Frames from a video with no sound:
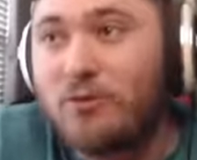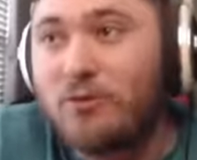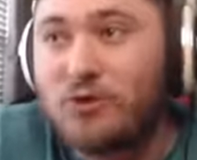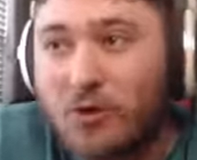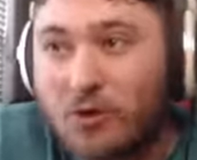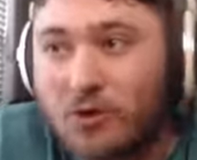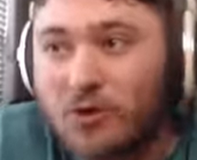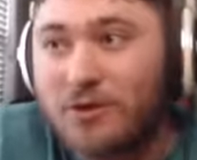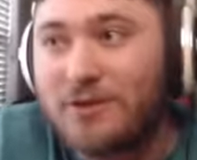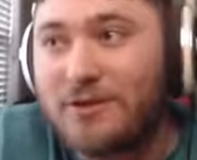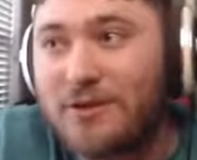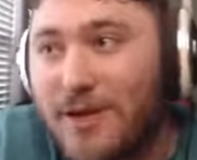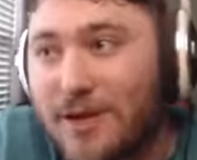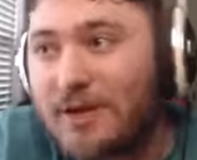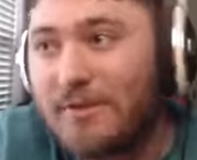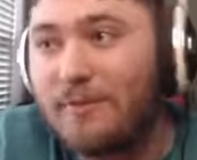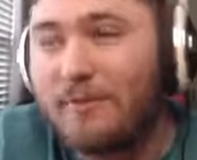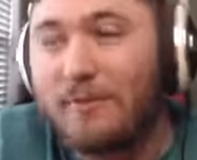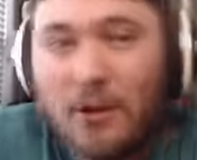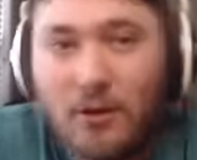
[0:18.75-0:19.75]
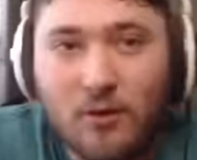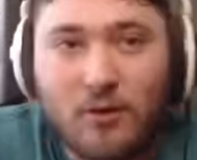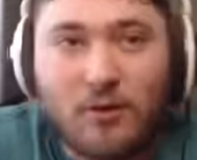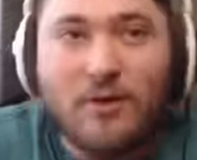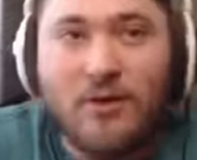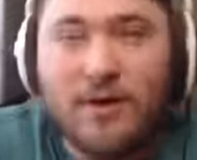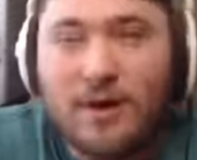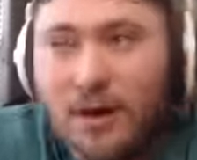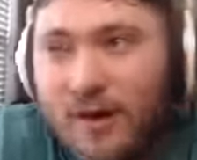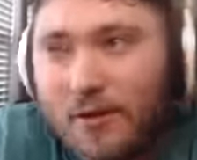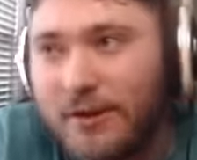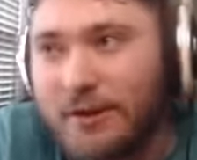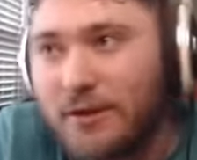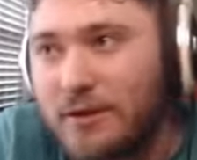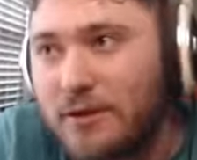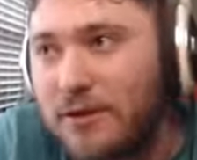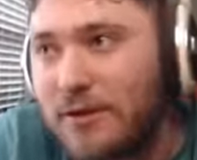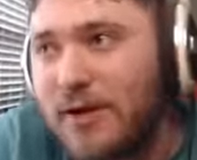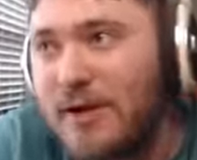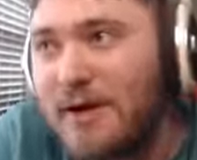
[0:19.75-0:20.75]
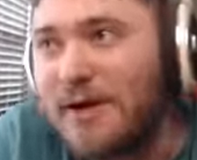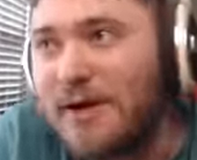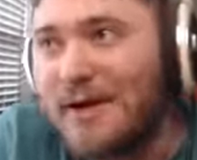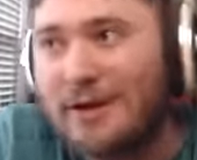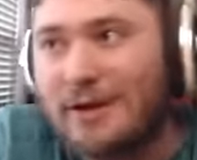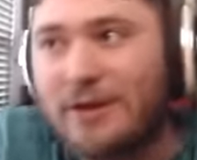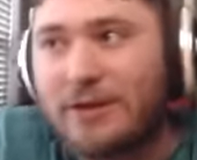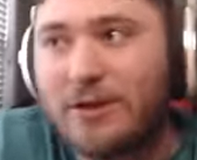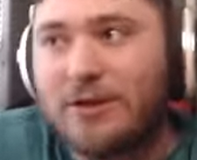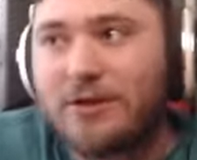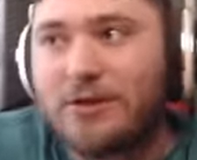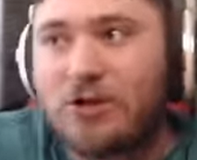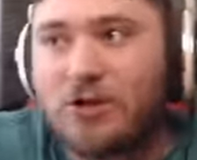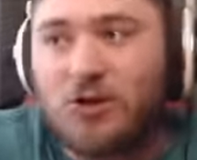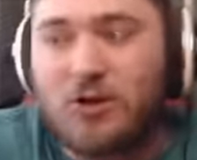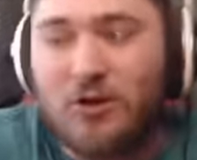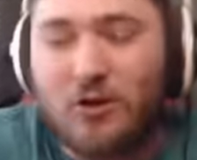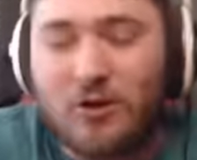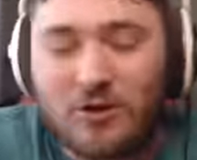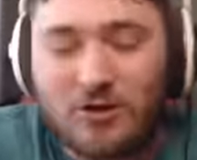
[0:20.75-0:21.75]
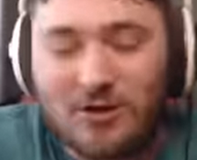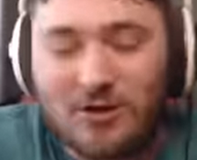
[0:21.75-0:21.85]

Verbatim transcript: charged attack bow character. He does charged